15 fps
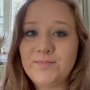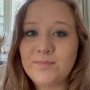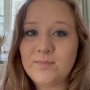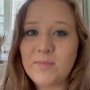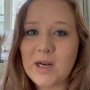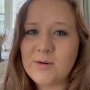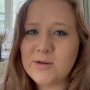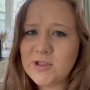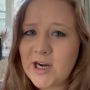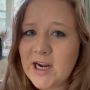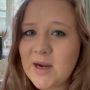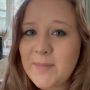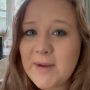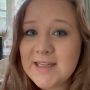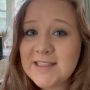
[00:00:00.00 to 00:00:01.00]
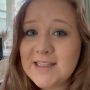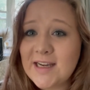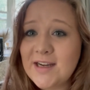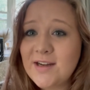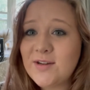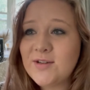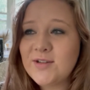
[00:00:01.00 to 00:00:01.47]
But I would track my
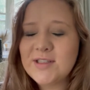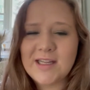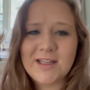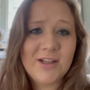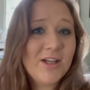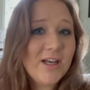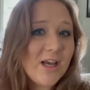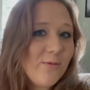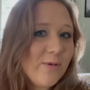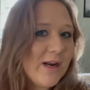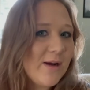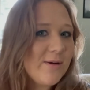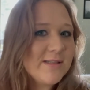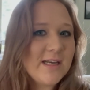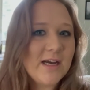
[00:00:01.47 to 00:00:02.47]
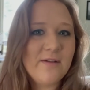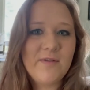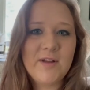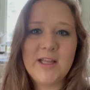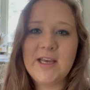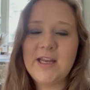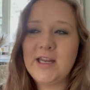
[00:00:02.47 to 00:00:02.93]
cycles, I'd look at when I was
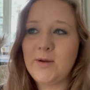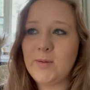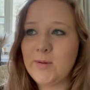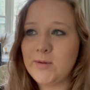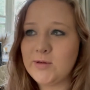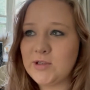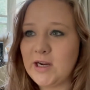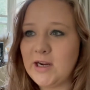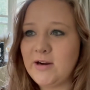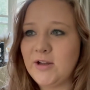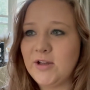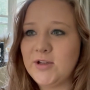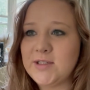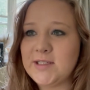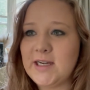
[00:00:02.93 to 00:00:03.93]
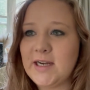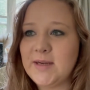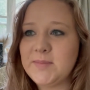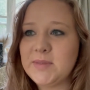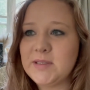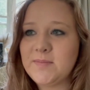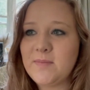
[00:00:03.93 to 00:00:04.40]
ovulating, we would try around those
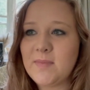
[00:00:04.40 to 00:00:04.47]
times.